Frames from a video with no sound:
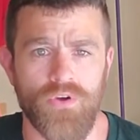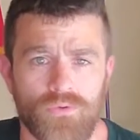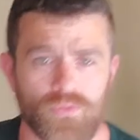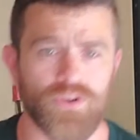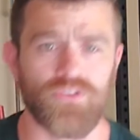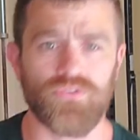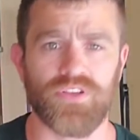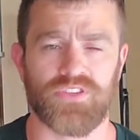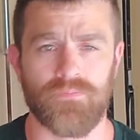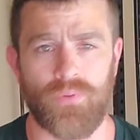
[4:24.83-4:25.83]
We wanna do
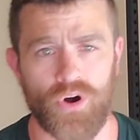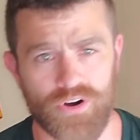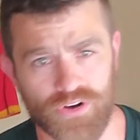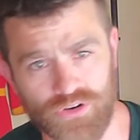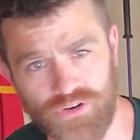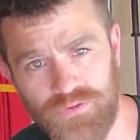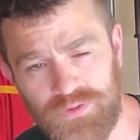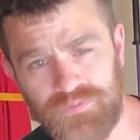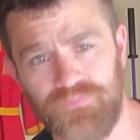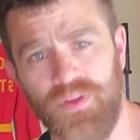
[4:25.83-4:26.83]
this in partner groups.